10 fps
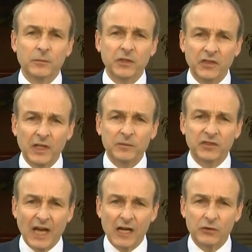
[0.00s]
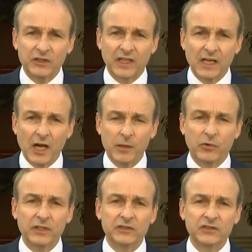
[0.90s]
museums, galleries, and
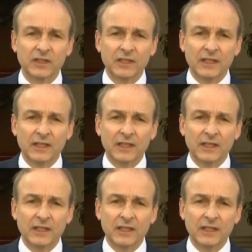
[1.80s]
libraries,